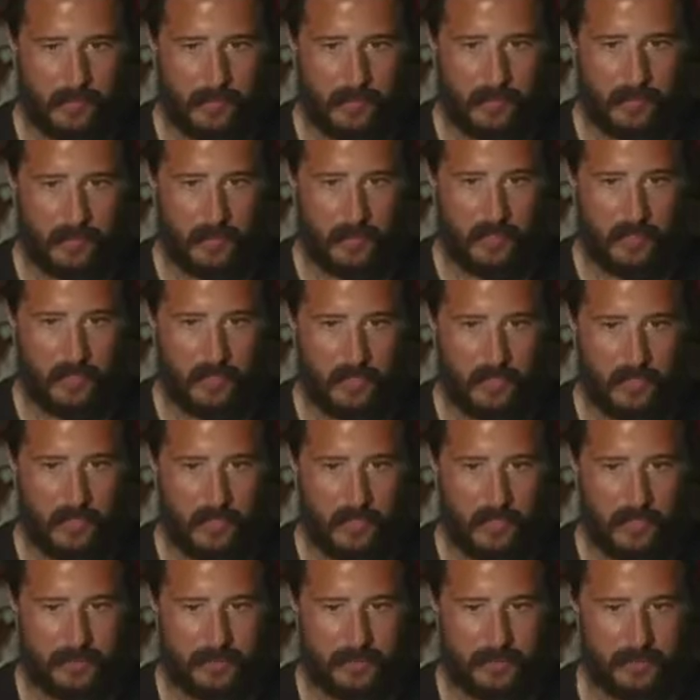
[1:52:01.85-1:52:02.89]
out the clock.
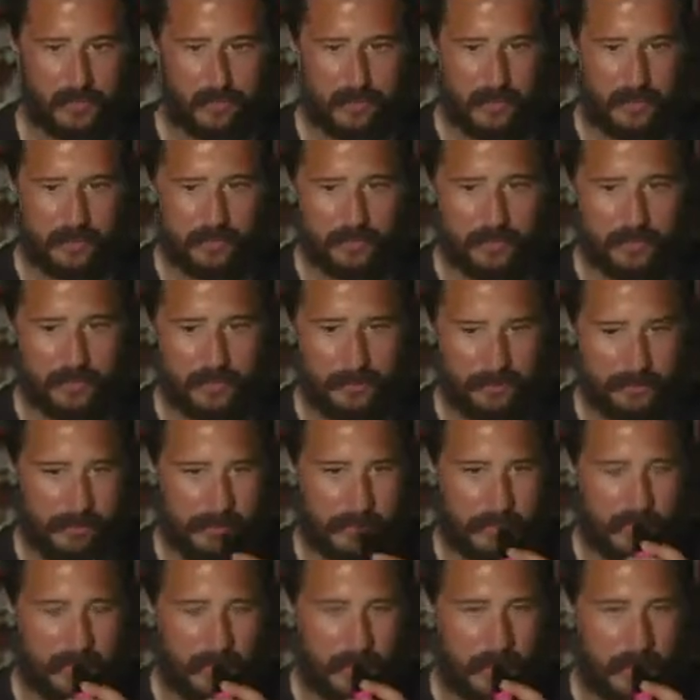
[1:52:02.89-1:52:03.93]

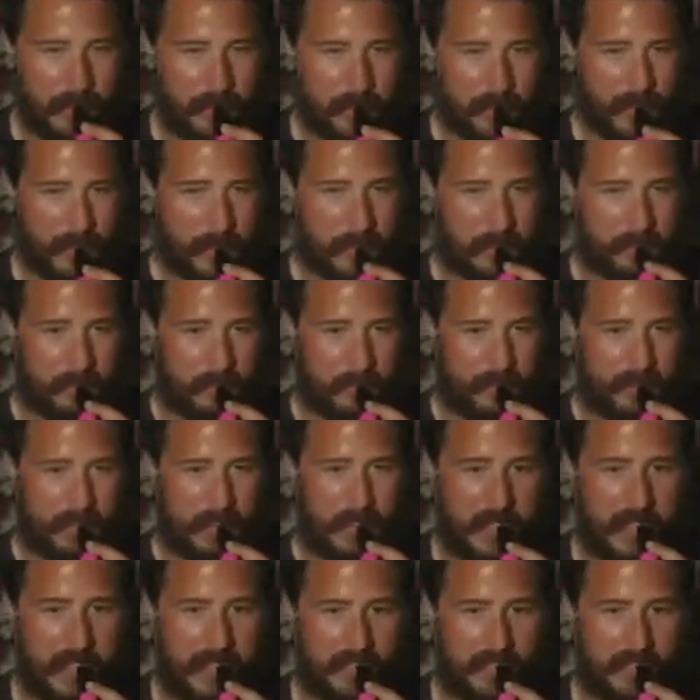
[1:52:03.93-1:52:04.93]
Come on. We got to get a